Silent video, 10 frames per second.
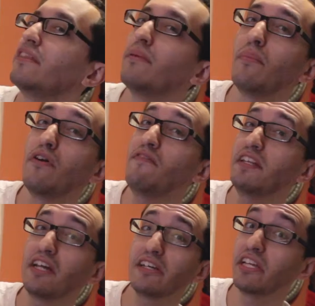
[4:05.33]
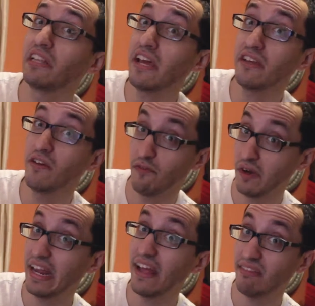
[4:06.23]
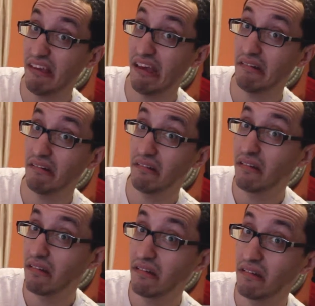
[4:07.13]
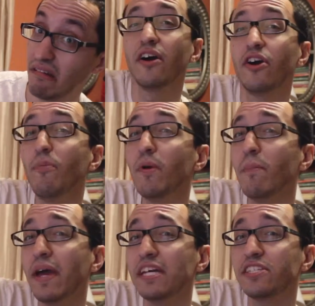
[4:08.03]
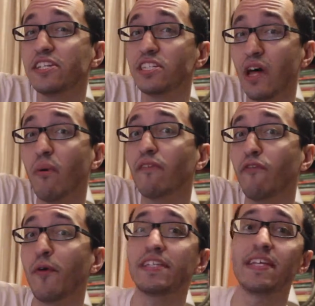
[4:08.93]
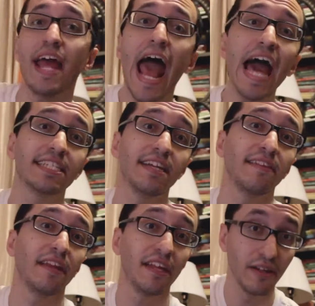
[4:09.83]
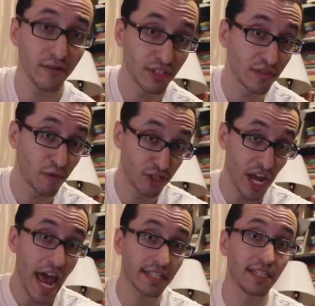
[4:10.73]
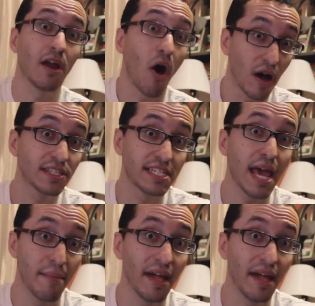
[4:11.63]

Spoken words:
And the movie doesn't let you forget that. Cooper based his lower voice and accent that he uses for Jackson on Sam